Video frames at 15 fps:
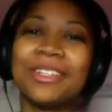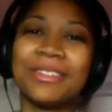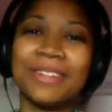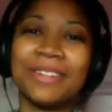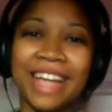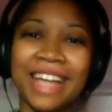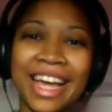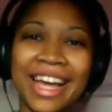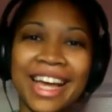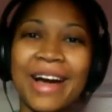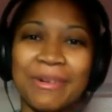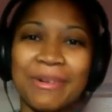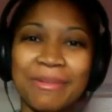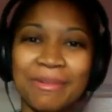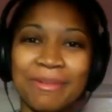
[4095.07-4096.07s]
do a
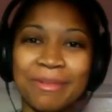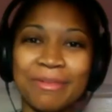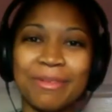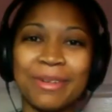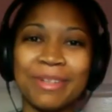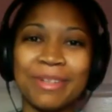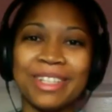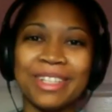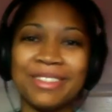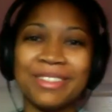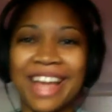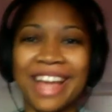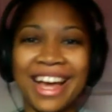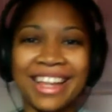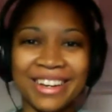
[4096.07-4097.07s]
hangout where we
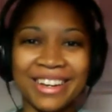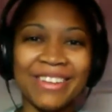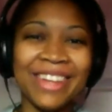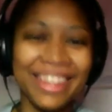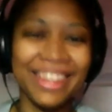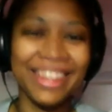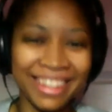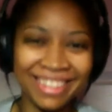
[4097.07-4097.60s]
do that though.